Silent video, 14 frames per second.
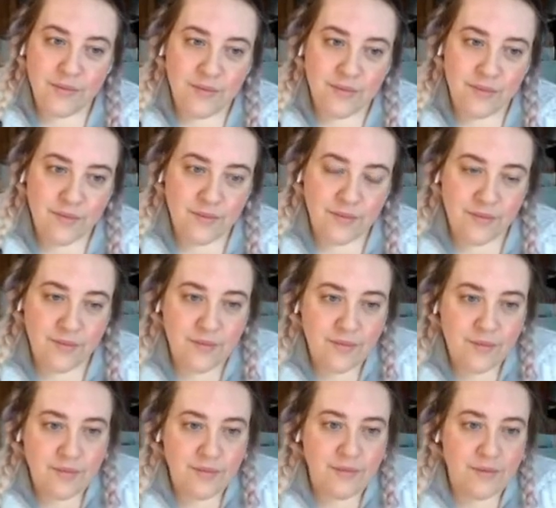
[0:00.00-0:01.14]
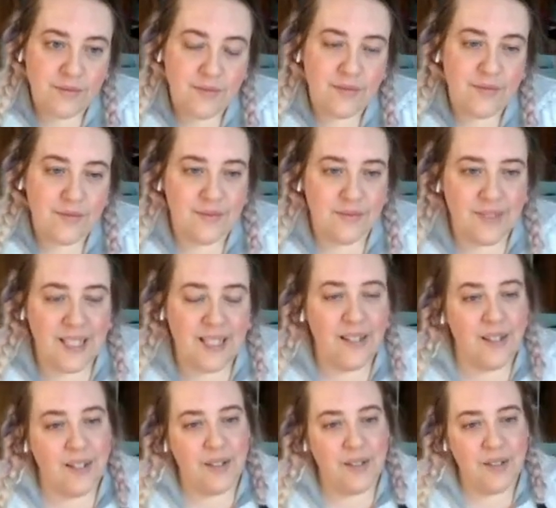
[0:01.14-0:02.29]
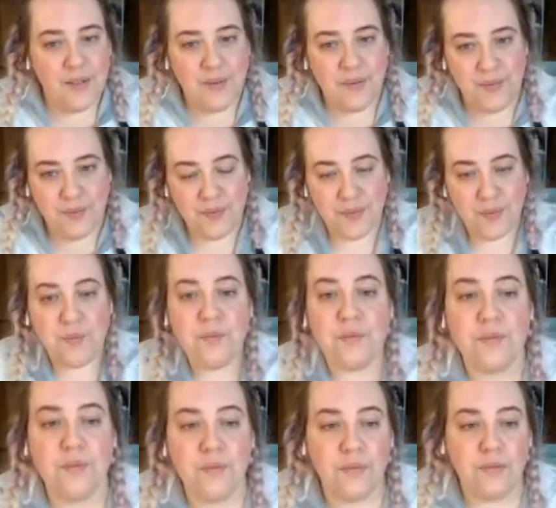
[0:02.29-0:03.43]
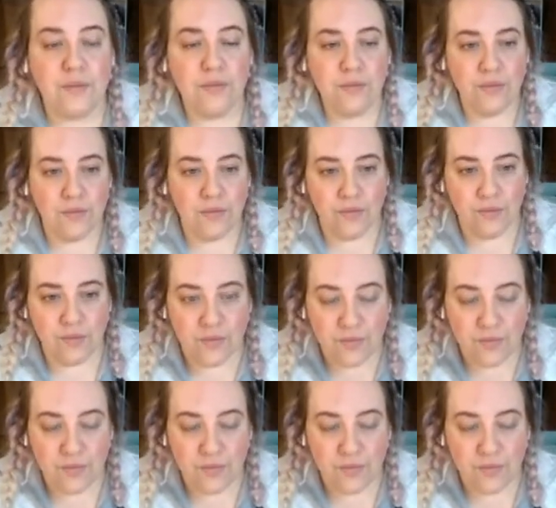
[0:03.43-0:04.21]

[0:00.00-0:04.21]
(not speaking)